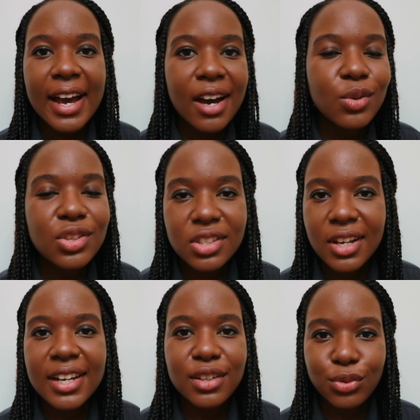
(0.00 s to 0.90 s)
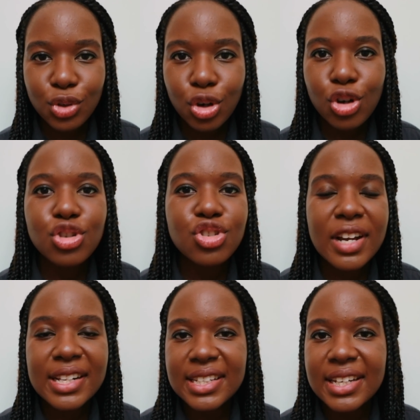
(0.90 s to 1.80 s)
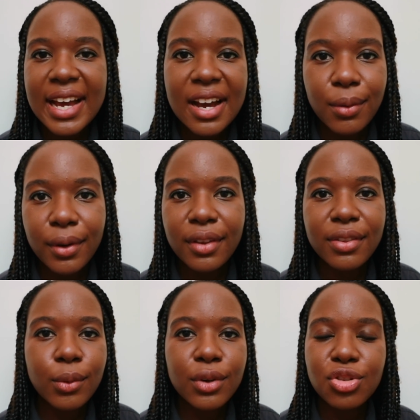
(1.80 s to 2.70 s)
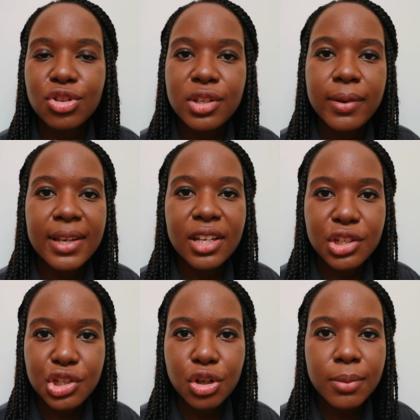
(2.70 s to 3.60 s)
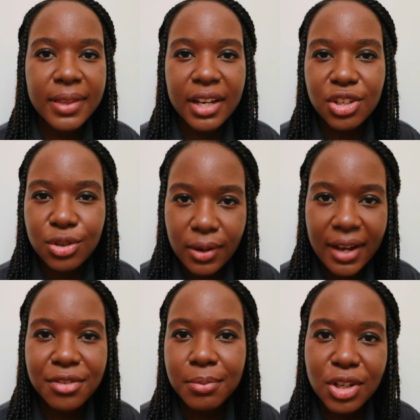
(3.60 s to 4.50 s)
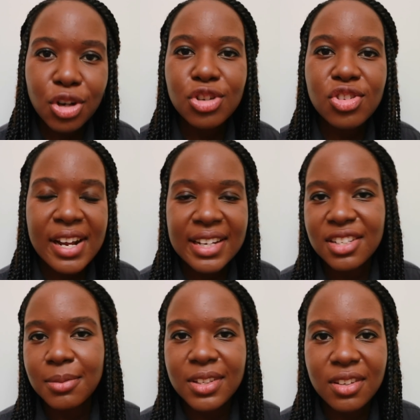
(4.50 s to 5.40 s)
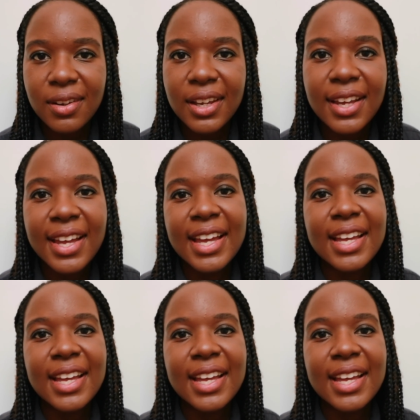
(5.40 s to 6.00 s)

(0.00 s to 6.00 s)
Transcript: outside of your contracted hours, or if you're doing a job that you haven't been contracted to be doing,